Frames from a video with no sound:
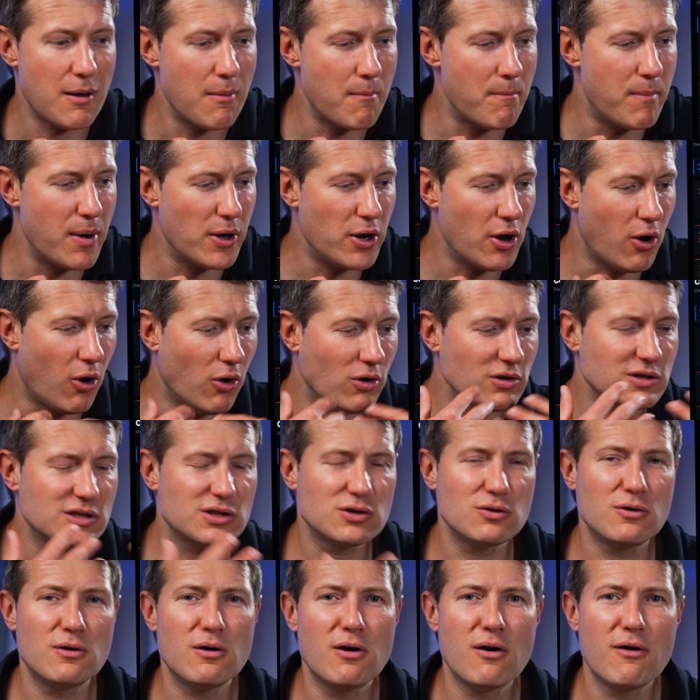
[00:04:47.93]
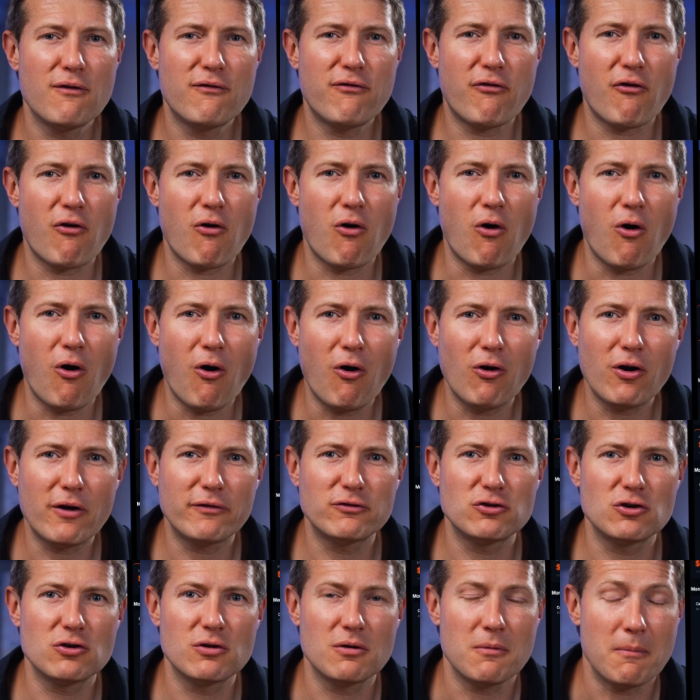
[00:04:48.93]
but also for all of
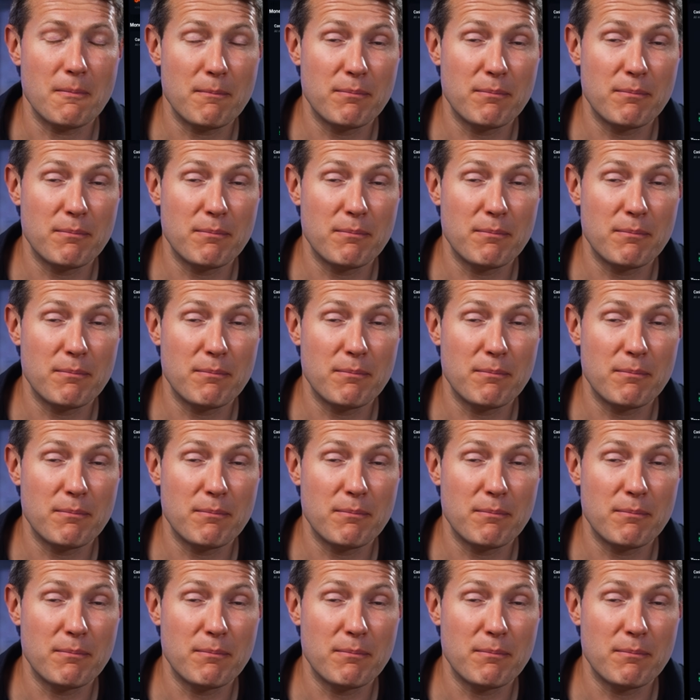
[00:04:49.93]
the